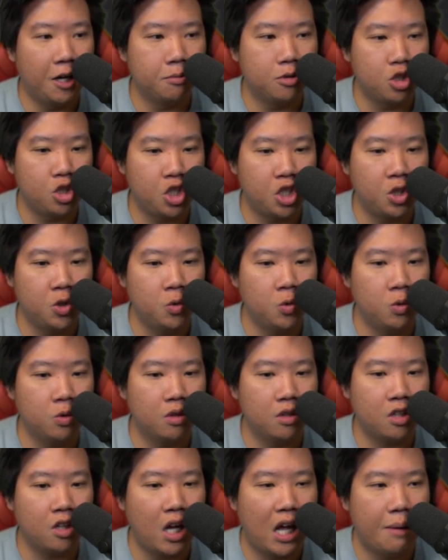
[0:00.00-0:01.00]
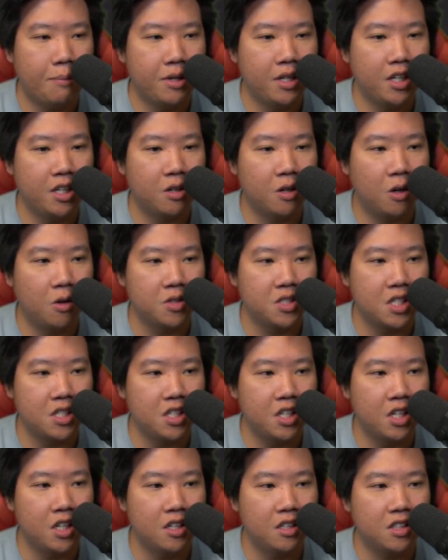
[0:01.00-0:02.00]
two common heroes in
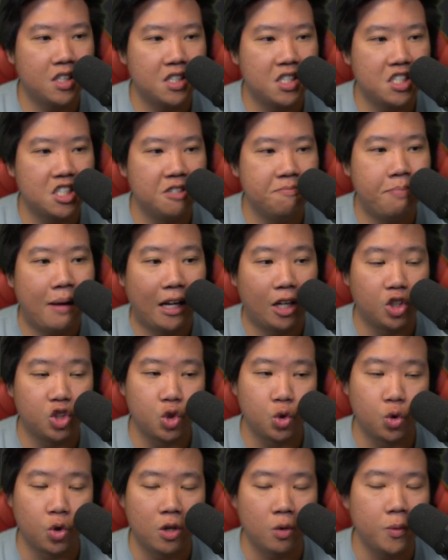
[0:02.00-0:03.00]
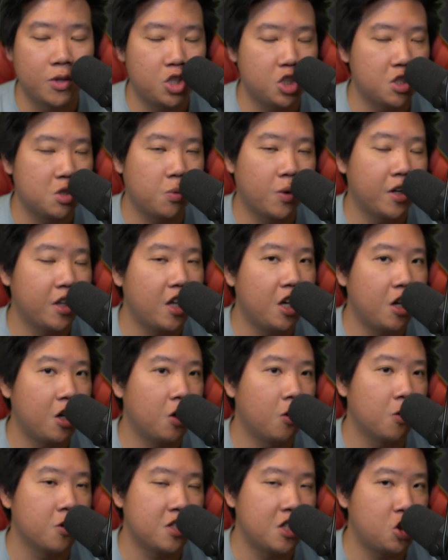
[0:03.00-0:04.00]
here. This is Baldur, which is one of the
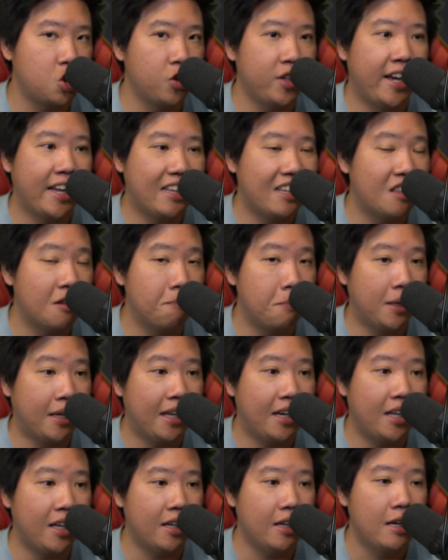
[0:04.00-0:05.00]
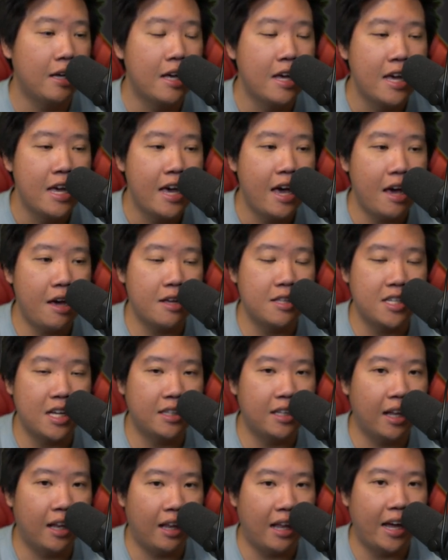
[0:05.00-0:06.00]
heroes that you get in the beginning, and
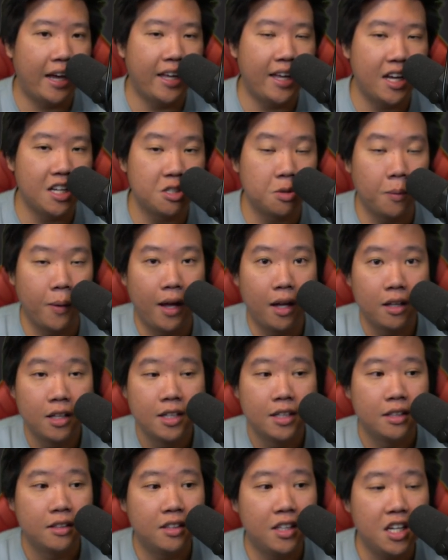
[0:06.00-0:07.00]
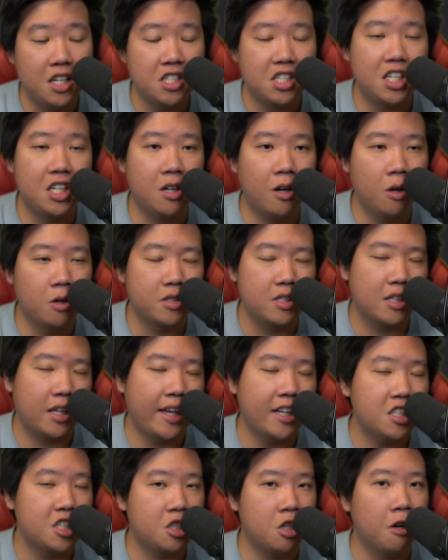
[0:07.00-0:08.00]
then Alaya as well. These heroes
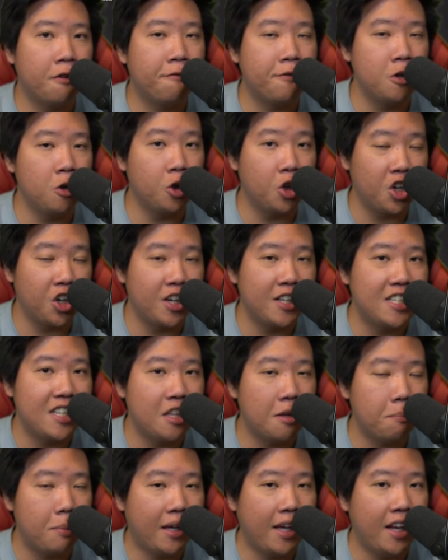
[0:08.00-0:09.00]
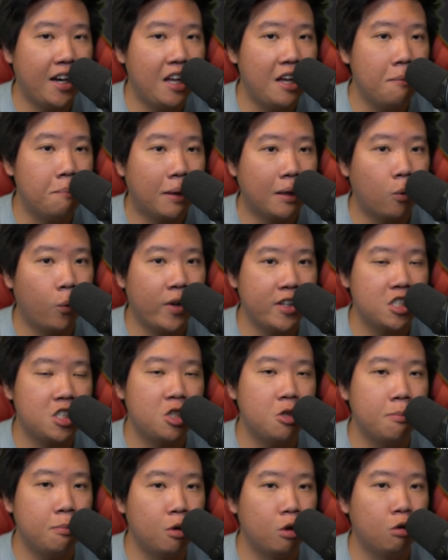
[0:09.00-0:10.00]
can serve you good in the beginning, but once
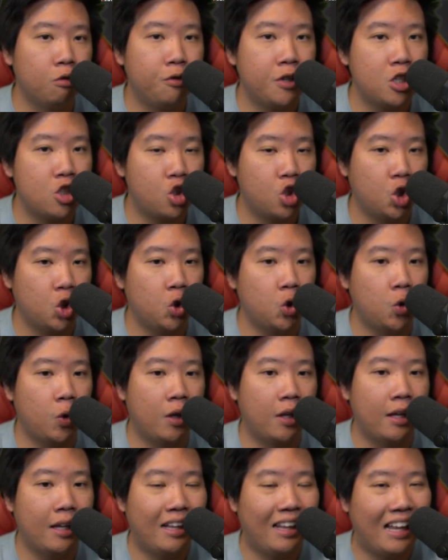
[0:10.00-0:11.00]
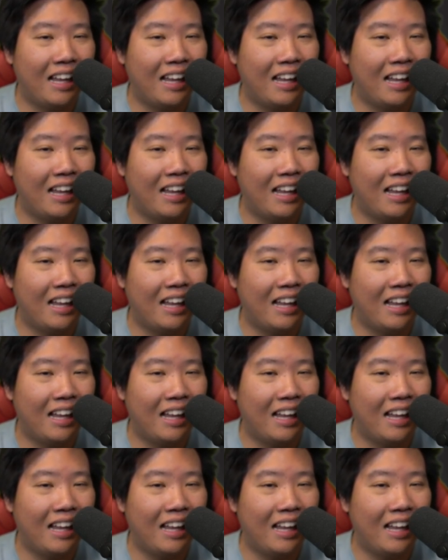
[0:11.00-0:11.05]
you move into